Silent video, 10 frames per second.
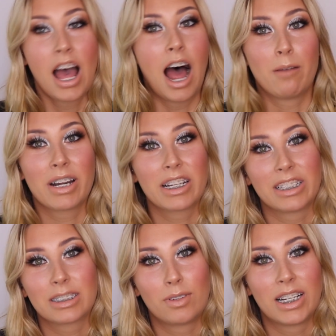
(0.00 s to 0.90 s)
I'm reading
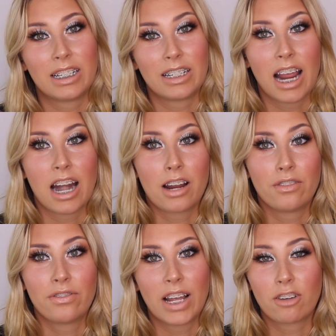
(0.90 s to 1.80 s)
this one and
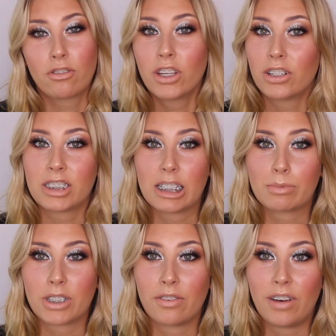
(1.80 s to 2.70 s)
I've found a few good
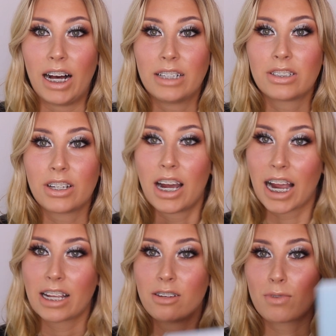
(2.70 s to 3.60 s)
tips so far, so
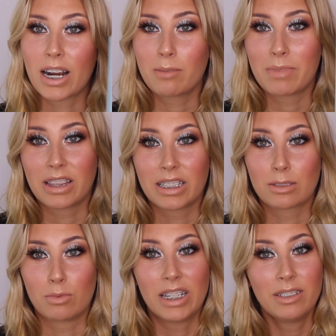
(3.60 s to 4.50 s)
I can recommend
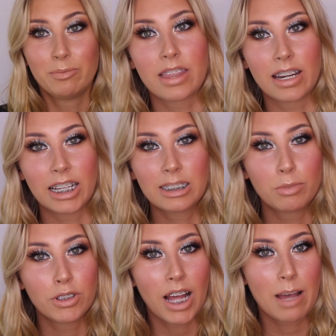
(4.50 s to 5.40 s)
this one. The next
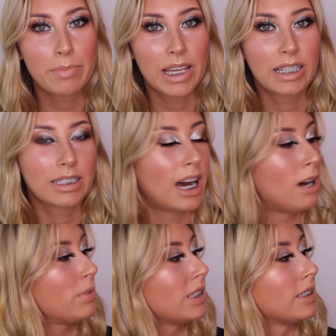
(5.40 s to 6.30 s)
book I picked
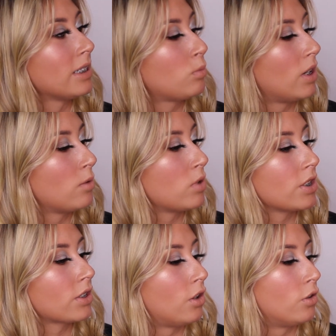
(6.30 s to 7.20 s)
up is this one, which
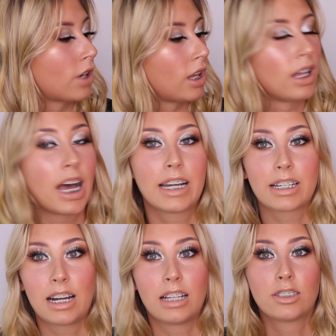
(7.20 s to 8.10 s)
is called Aligned
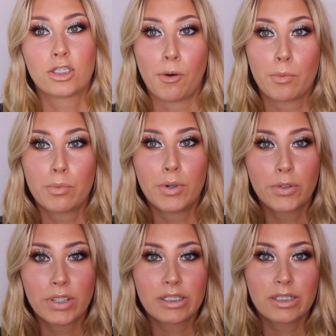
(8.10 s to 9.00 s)
and
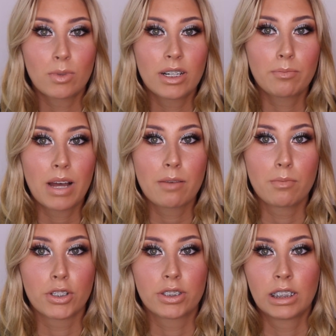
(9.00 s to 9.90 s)
Unstoppable. This is one of my
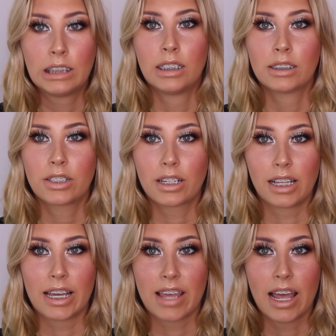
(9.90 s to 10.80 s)
most got a
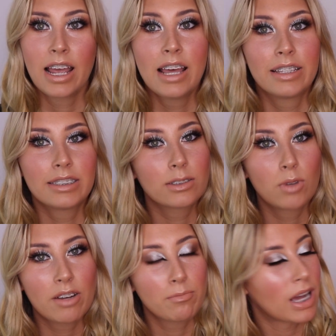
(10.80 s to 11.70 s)
glare there. This is
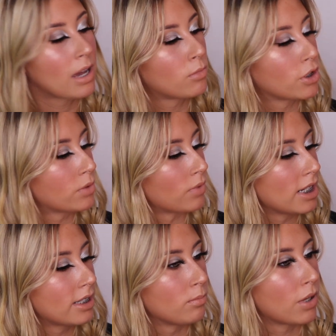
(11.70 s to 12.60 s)
one of my most
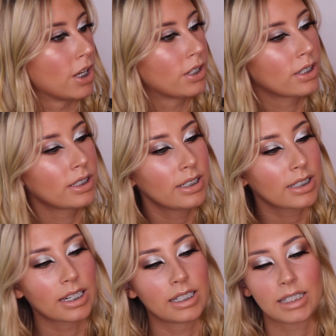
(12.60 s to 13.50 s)
recent
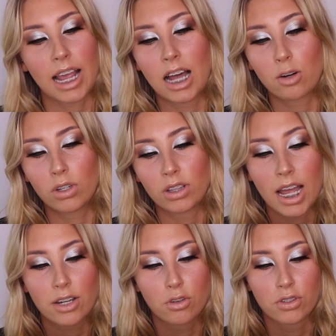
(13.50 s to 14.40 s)
purchases, and it's How to
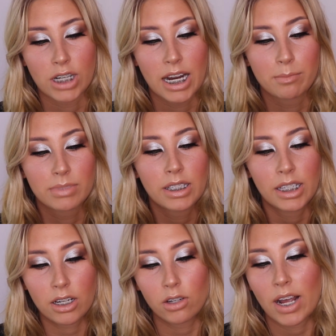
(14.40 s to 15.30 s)
Align Your Dreams,
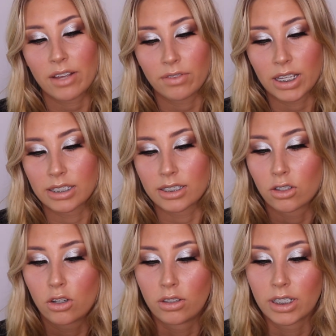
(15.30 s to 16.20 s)
Clear Away Fears,
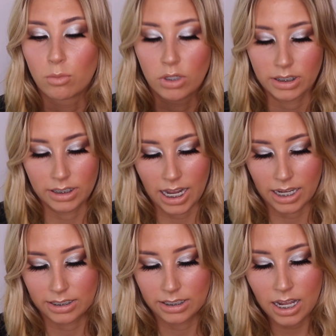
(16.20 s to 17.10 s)
and Call In What's
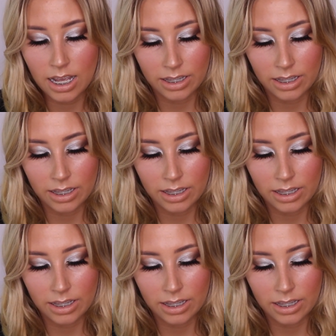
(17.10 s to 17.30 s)
Next.